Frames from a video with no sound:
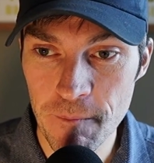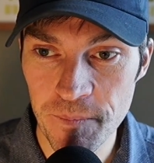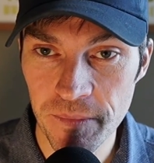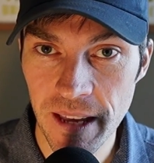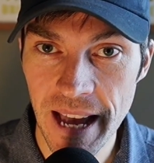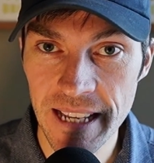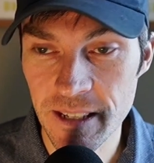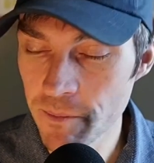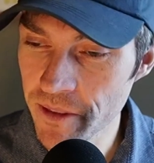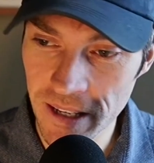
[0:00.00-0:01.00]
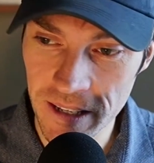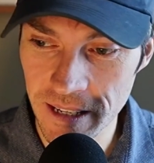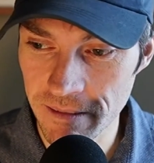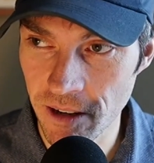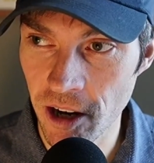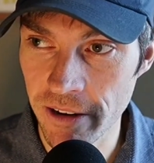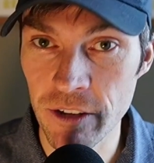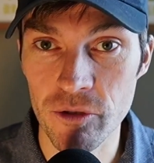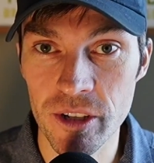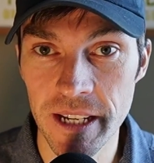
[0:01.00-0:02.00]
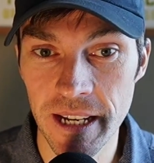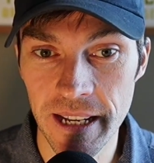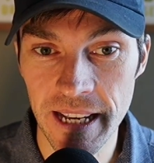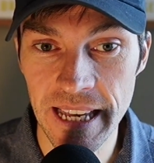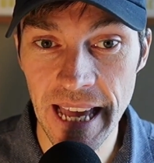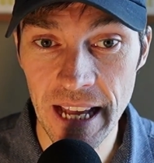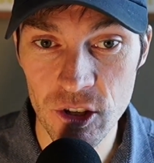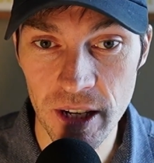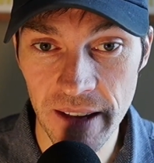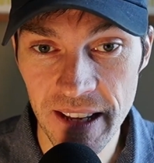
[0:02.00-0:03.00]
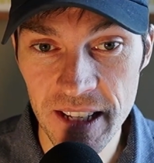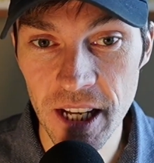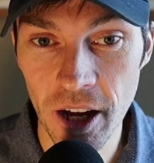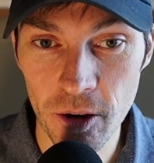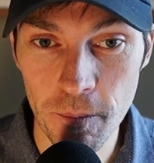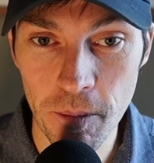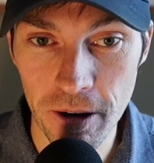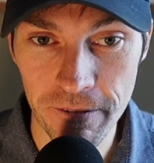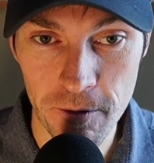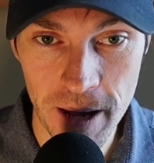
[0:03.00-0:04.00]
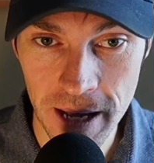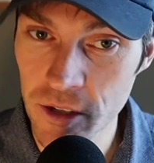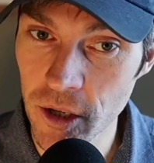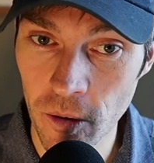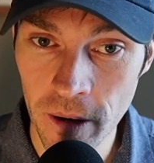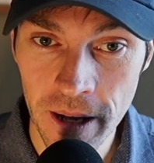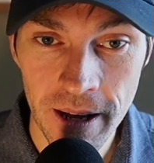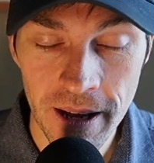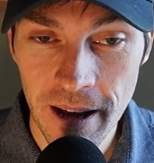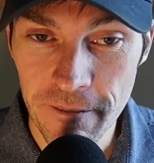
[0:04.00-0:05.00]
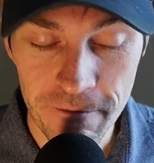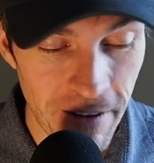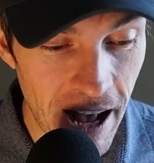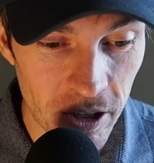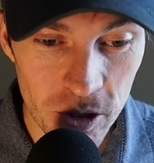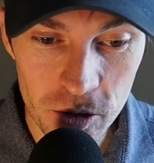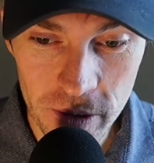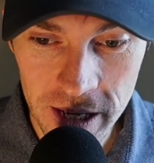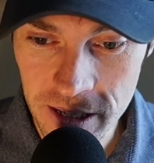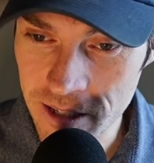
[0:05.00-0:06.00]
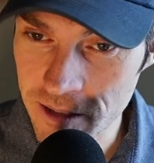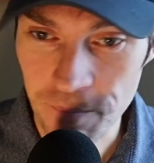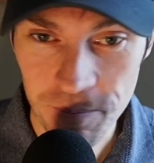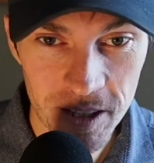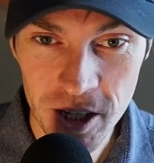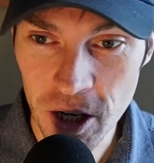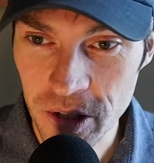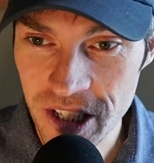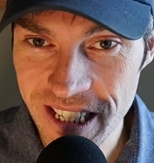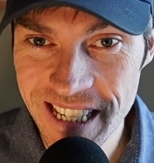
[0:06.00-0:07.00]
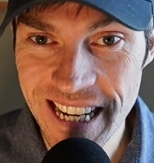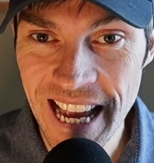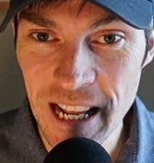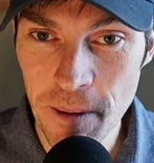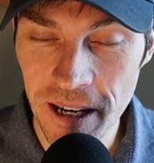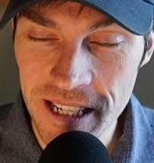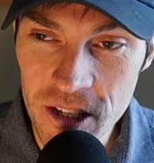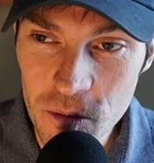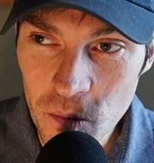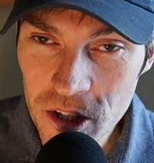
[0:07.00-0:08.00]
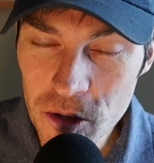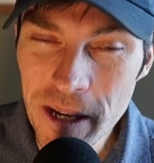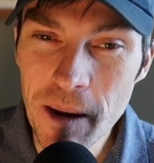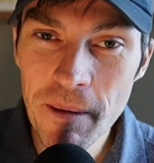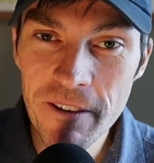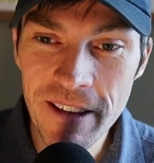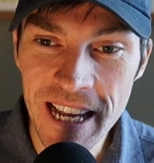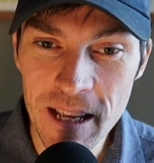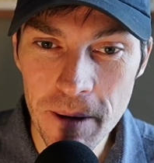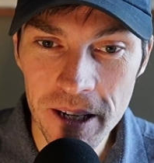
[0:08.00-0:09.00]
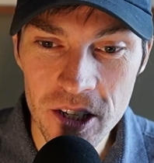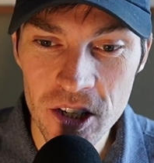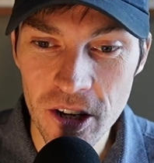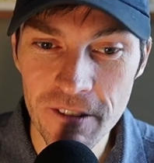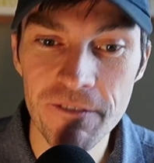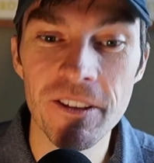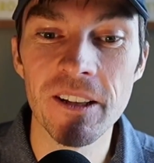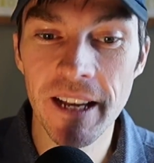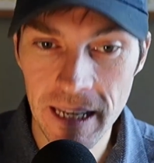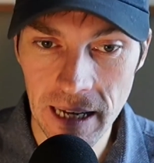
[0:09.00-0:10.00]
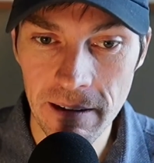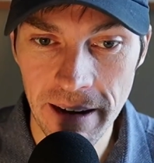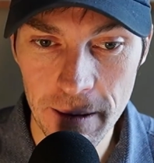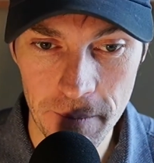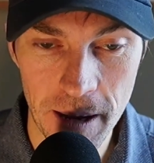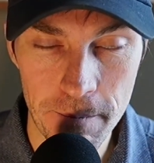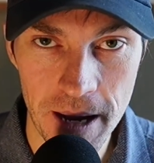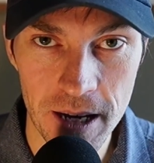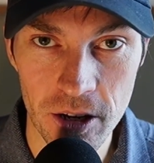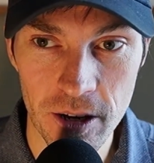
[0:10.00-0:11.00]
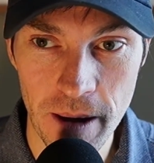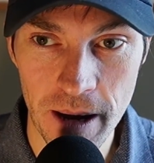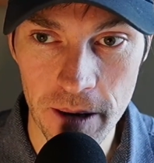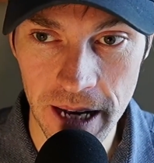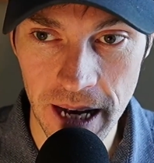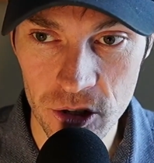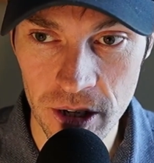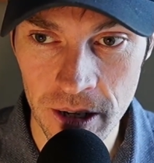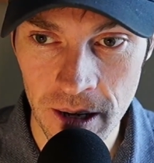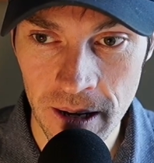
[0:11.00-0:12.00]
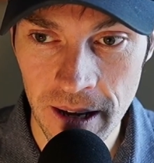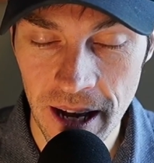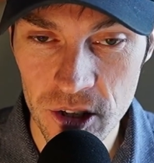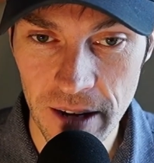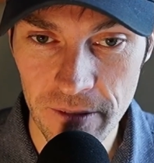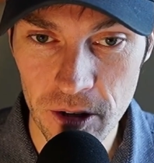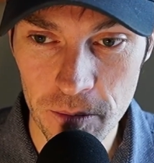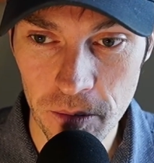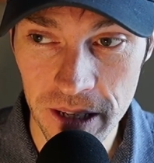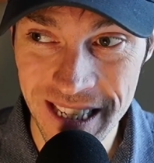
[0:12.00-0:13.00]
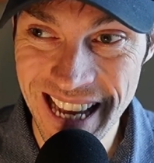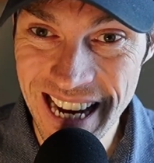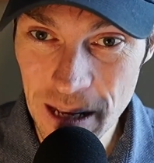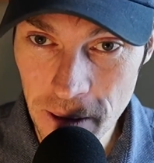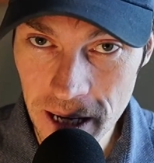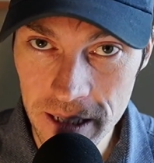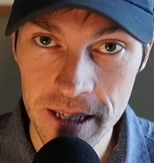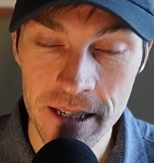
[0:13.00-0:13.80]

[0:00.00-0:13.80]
has some things that are interesting and engaging. And that's the other part for me. So value is, $60 to $80. As once you get above $80, it's starting to feel like, all right, I'm paying a good amount of money. I should have a good place. $90,